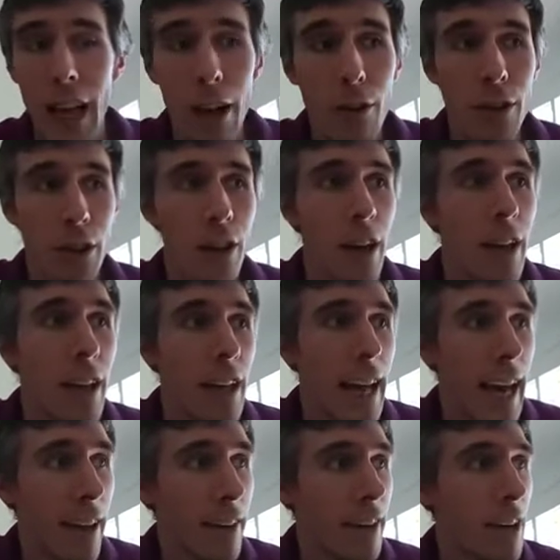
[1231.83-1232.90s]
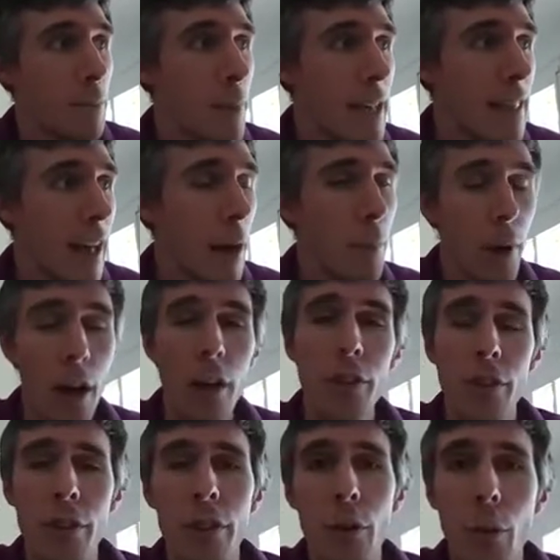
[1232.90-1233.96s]
How can I be that
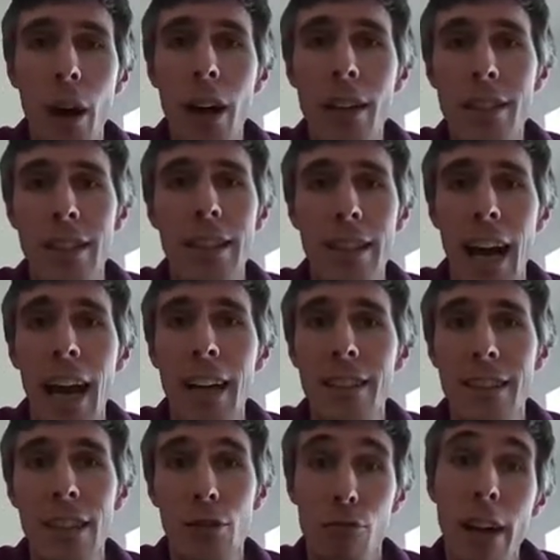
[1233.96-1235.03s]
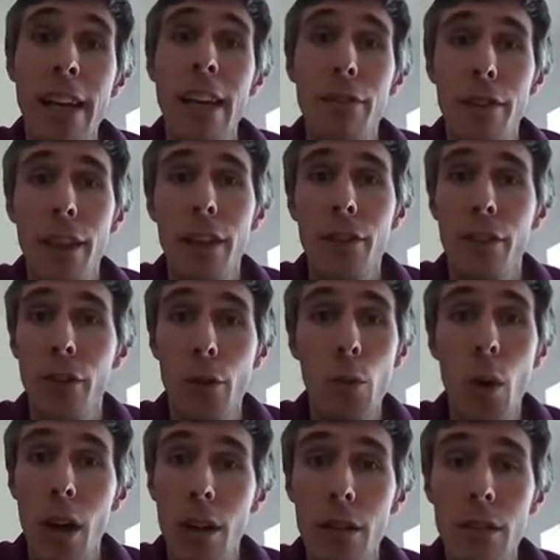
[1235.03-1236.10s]
person who works in tax and is ready for this new
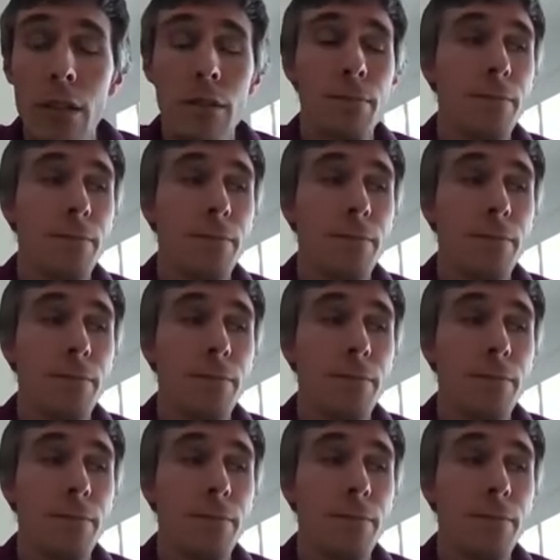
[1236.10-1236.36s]
world?